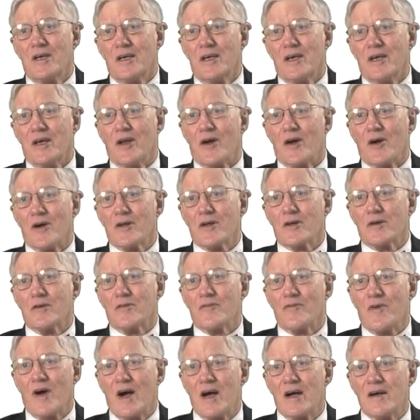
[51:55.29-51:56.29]
in Article
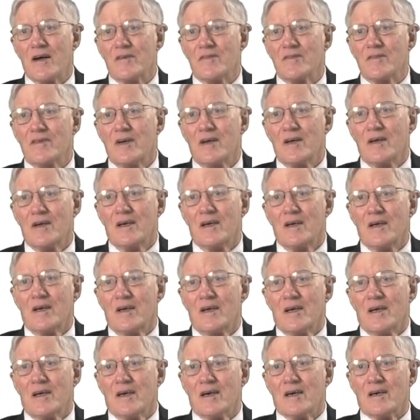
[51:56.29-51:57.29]
5
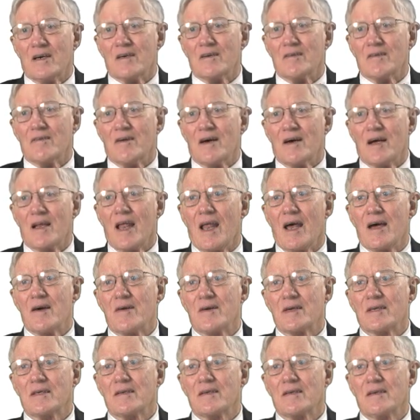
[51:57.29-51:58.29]

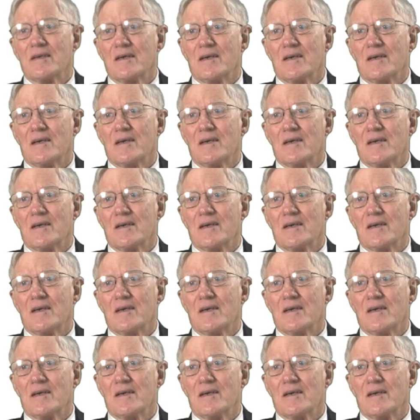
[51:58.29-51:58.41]
allowing